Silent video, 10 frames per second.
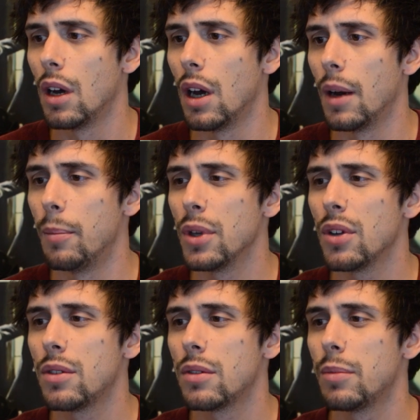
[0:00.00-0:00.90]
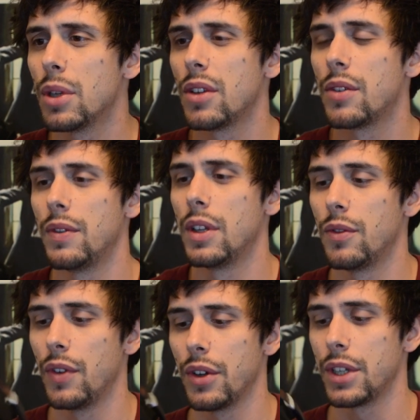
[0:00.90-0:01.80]
uh, build build is, is
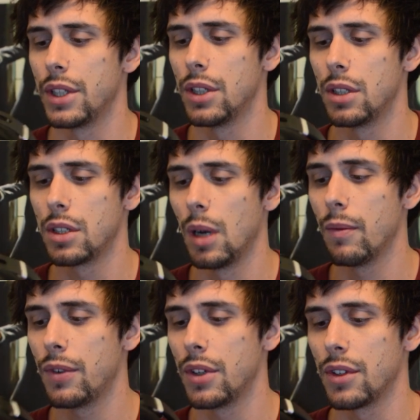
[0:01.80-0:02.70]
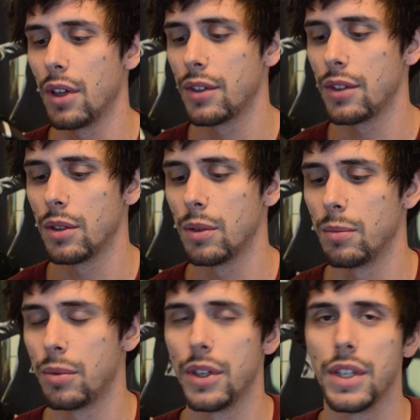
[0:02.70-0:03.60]
very good. Comfort is also
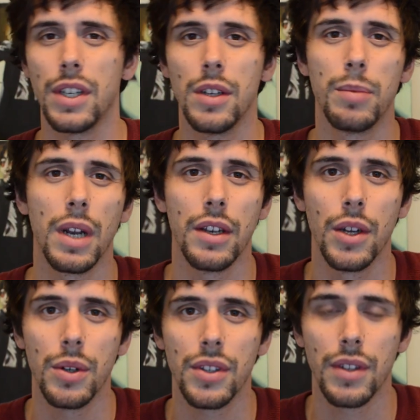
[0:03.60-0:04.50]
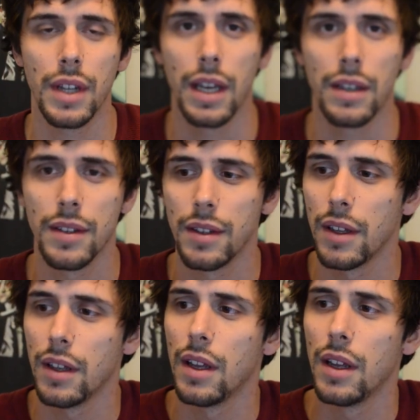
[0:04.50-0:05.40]
pretty good, but I noticed that
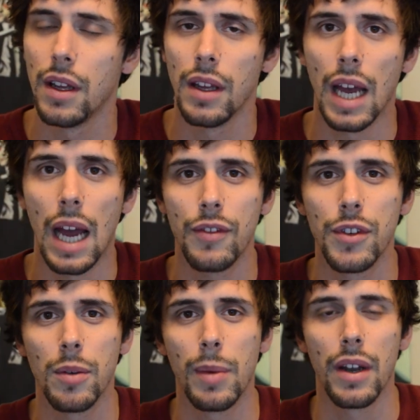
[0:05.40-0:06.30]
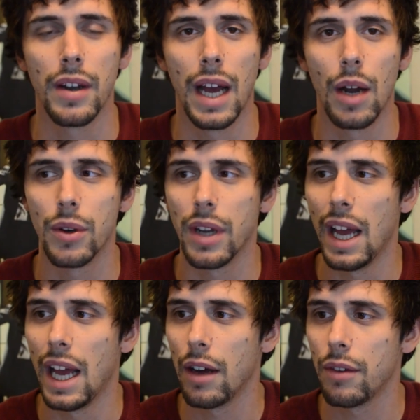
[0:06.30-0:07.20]
after about an hour and a
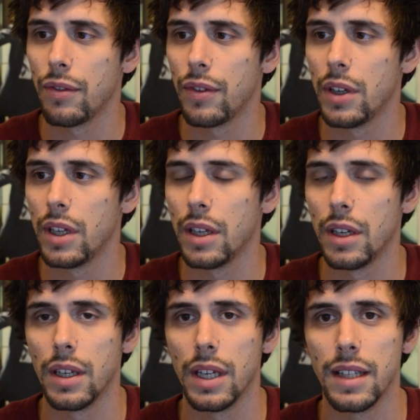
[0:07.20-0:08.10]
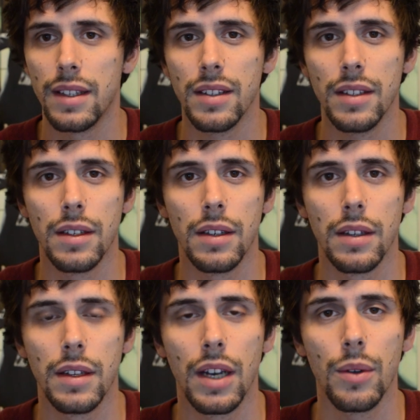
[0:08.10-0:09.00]
half it doesn't,
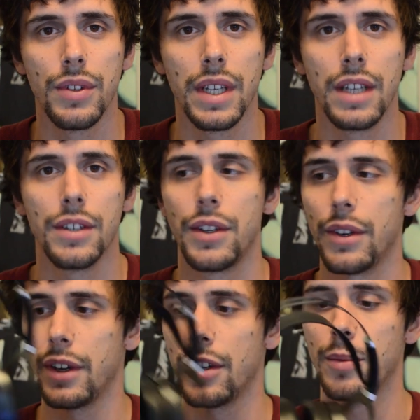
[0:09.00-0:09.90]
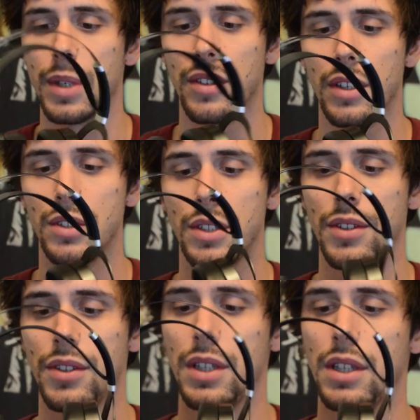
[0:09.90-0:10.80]
they don't dig into your ears because as you can
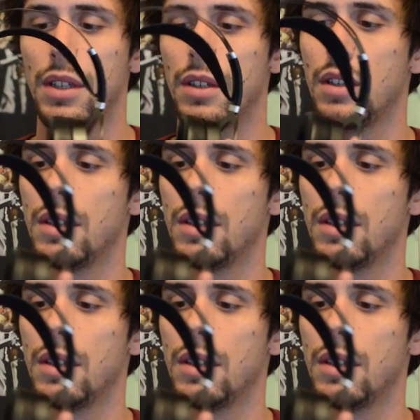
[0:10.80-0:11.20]
see,